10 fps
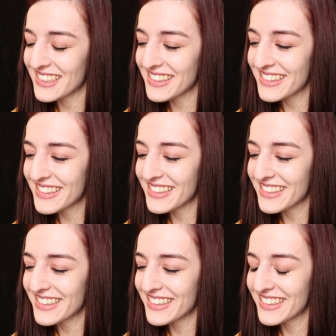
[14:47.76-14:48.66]

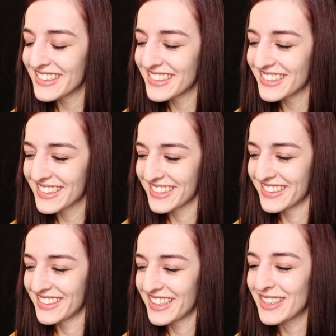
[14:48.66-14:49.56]
Oh
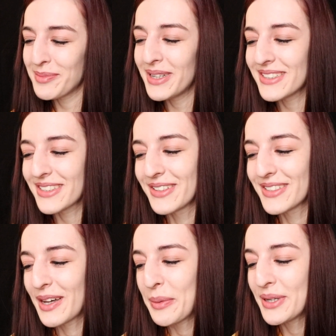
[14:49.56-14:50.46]
god. It's
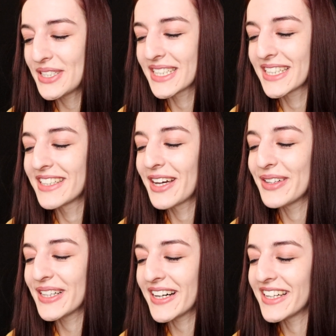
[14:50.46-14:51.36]
Minnesota, Michigan,
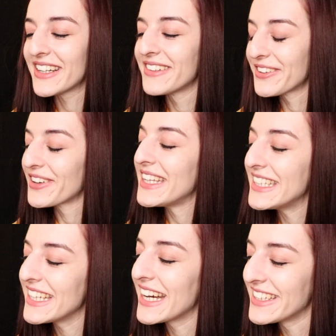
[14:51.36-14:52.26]
Ohio, or
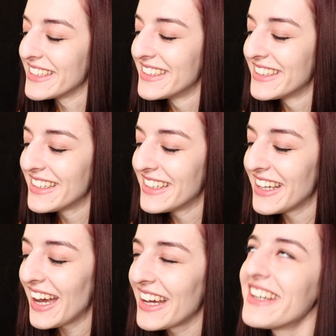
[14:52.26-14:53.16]
Indiana.
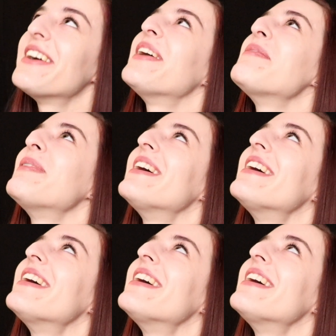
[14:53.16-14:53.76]
Ann Arbor.